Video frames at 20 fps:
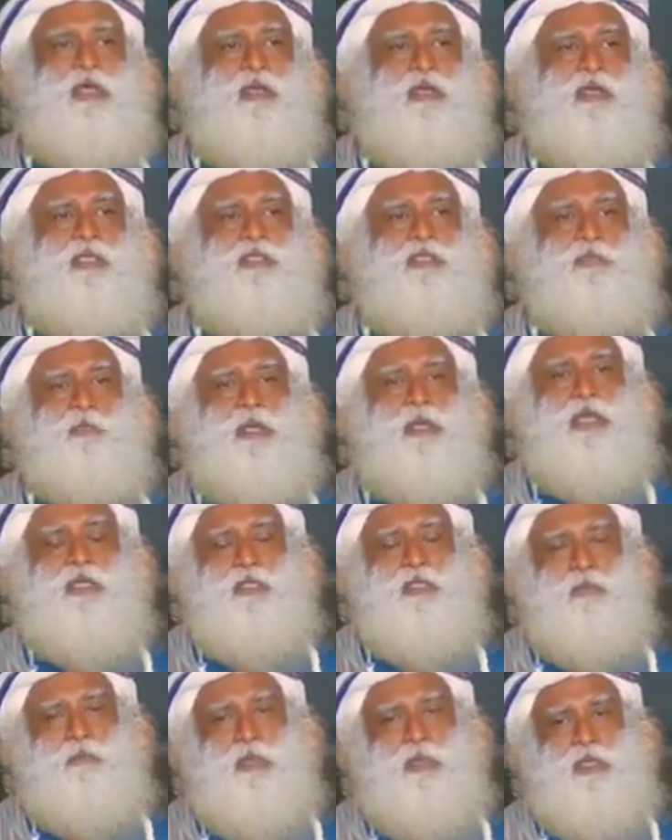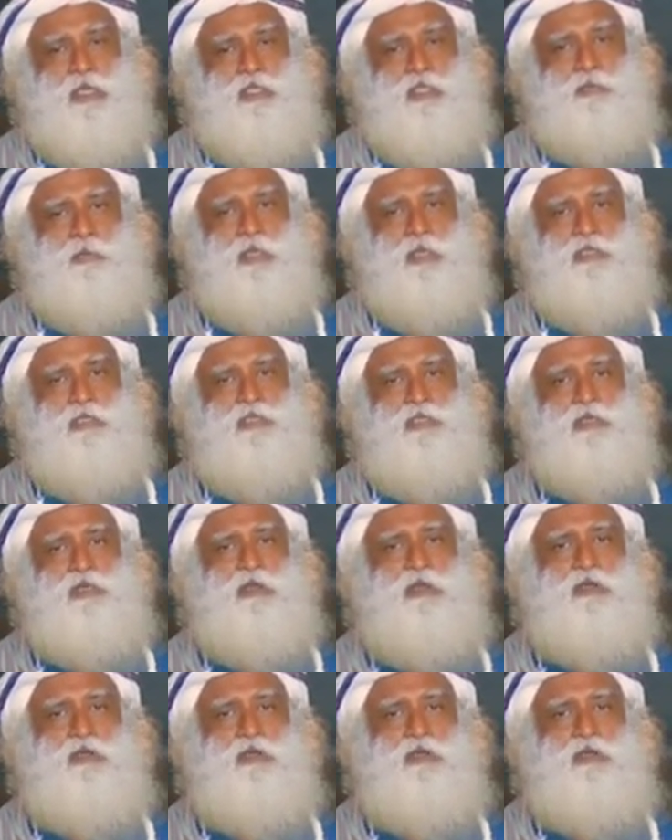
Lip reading: arranged marriage better